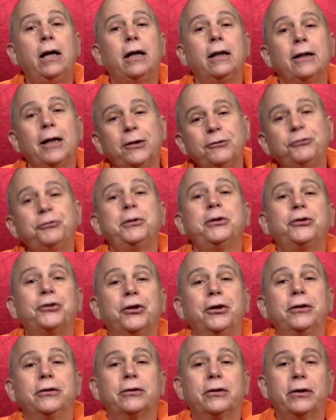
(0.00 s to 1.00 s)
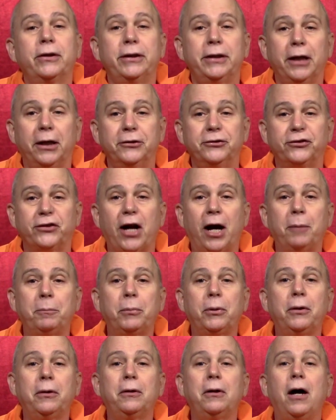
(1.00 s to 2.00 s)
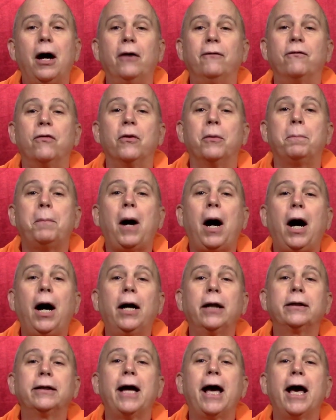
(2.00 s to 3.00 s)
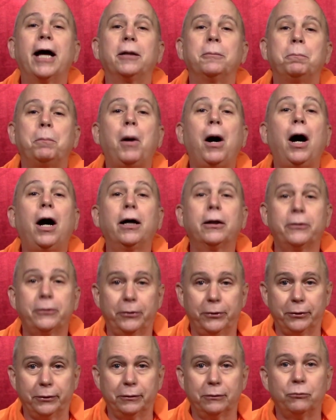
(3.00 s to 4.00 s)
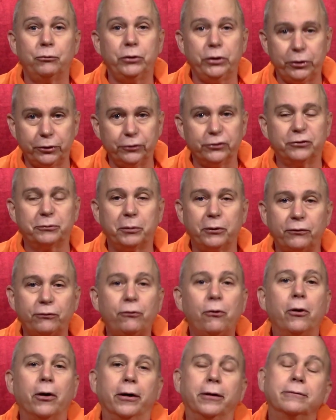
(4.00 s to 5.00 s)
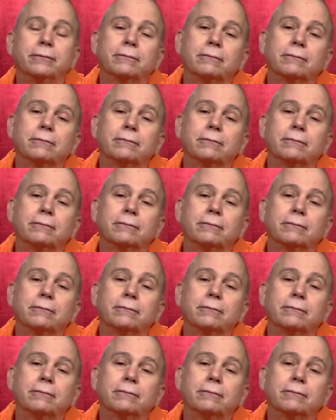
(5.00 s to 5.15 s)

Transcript: Let's return to the example of the pot and potter we used before.